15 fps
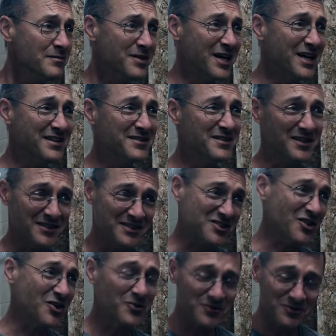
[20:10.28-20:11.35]
But
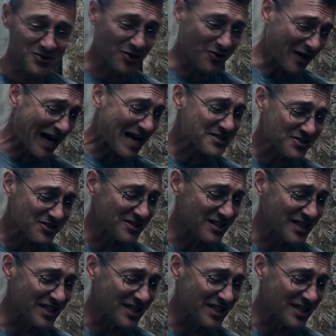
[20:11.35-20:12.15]
so actually,